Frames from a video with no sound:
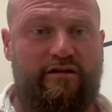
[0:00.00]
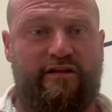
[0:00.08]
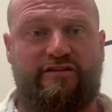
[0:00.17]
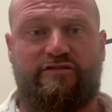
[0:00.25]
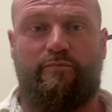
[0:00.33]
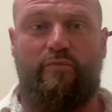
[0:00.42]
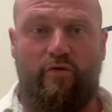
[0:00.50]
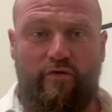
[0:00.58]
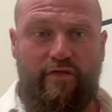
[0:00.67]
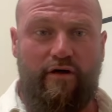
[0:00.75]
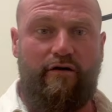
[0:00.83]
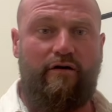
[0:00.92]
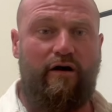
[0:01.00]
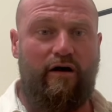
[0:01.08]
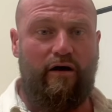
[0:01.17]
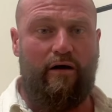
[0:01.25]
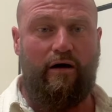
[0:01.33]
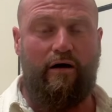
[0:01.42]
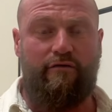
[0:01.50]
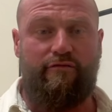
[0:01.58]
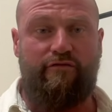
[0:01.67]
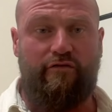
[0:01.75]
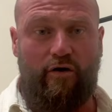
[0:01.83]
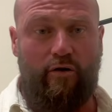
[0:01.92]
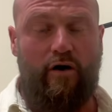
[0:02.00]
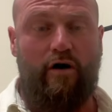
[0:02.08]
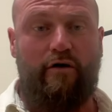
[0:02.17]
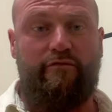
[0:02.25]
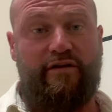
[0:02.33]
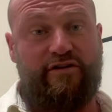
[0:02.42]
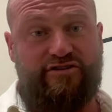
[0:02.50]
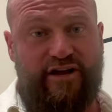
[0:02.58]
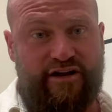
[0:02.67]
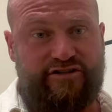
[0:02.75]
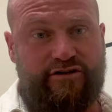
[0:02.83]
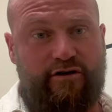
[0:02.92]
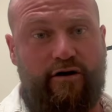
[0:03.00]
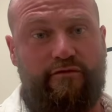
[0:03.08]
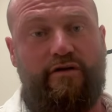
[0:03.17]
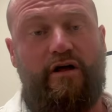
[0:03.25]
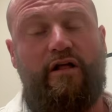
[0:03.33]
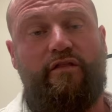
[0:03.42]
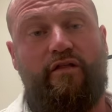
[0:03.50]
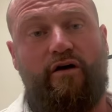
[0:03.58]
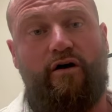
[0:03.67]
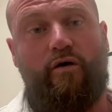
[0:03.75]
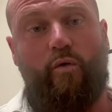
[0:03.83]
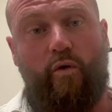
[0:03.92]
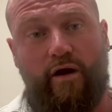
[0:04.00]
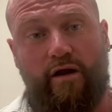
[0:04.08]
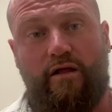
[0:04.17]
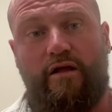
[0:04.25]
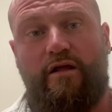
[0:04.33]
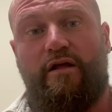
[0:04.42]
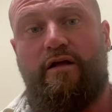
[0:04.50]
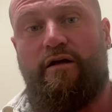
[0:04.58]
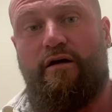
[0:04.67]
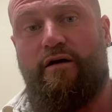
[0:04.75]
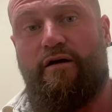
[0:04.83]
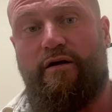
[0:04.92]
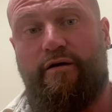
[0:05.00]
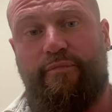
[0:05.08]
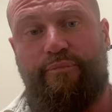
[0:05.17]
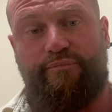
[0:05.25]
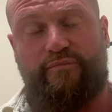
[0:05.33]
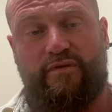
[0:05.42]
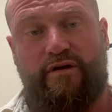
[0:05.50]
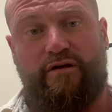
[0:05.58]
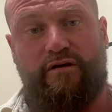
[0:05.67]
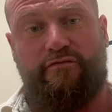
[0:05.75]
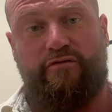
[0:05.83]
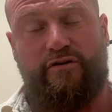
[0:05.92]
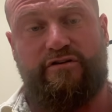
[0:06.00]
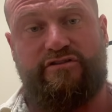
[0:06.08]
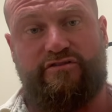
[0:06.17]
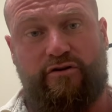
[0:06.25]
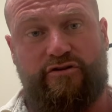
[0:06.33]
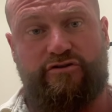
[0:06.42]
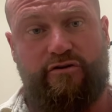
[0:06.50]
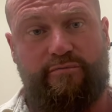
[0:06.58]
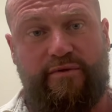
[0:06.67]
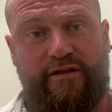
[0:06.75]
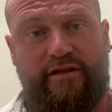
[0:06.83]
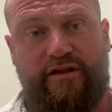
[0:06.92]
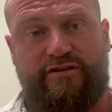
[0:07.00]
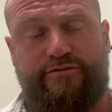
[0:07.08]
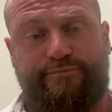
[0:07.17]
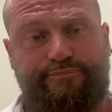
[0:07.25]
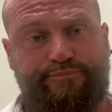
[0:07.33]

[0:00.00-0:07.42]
smooth flow of injection of the oil for the testosterone medication.